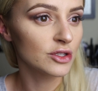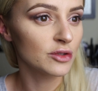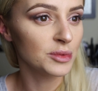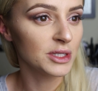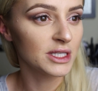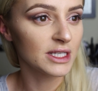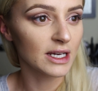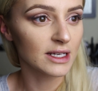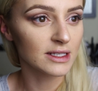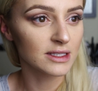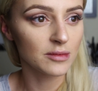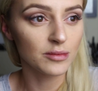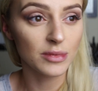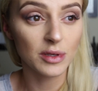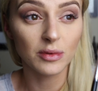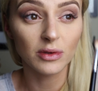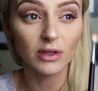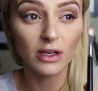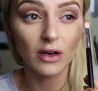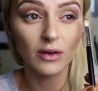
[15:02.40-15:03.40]
to be texting
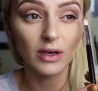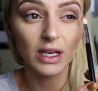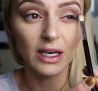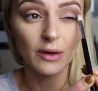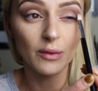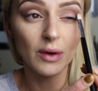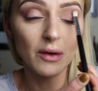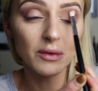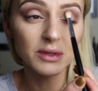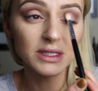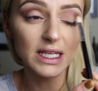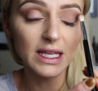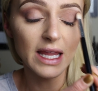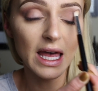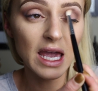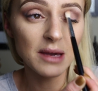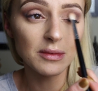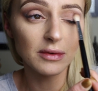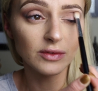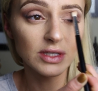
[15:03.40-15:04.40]
people and going like, what was the
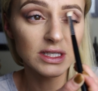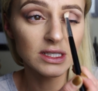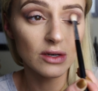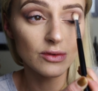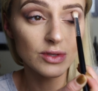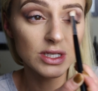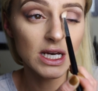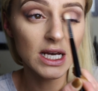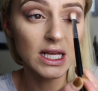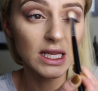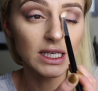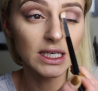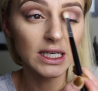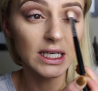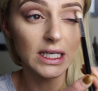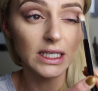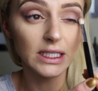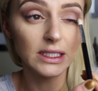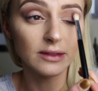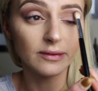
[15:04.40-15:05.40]
name of this hotel
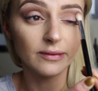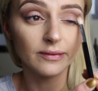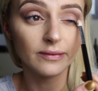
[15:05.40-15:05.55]
again?